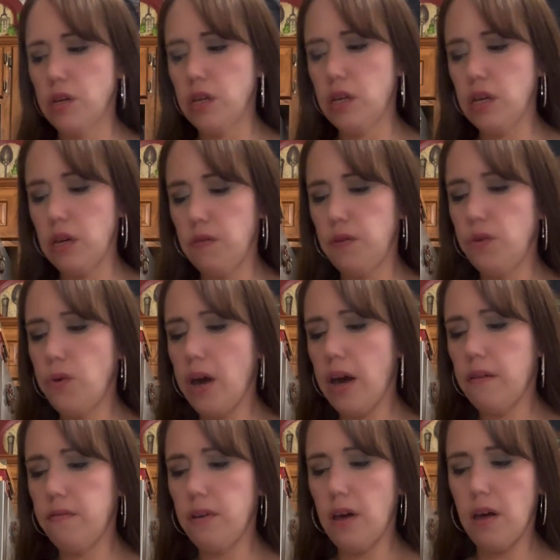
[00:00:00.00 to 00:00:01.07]
if you
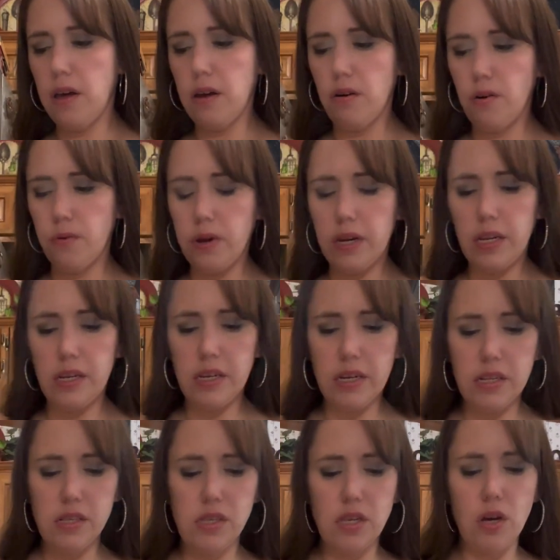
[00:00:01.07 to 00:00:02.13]
have not already
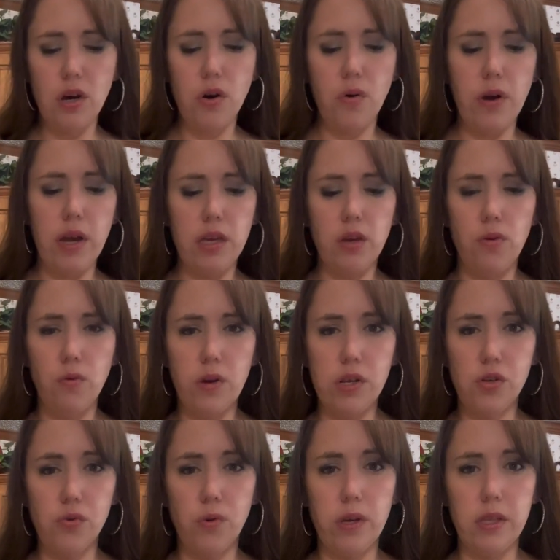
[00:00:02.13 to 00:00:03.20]
done so and you
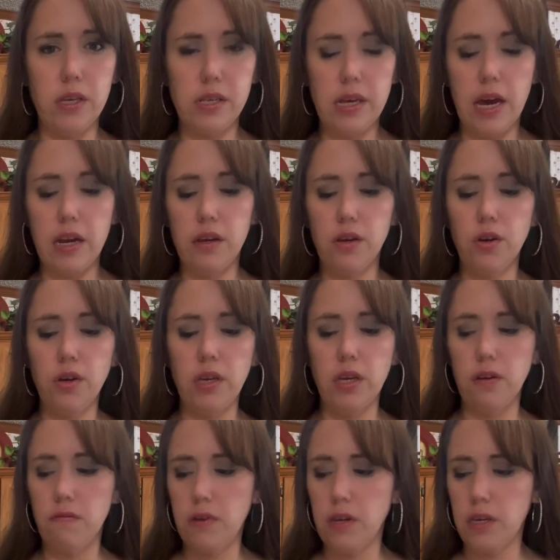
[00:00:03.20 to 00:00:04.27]
enjoy these kind of
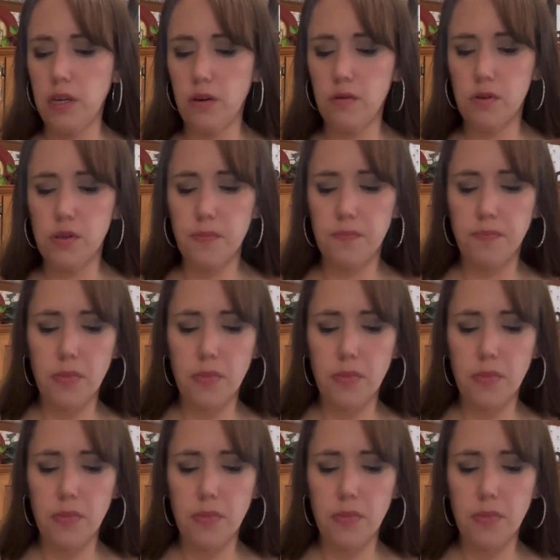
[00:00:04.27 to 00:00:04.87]
cooking videos.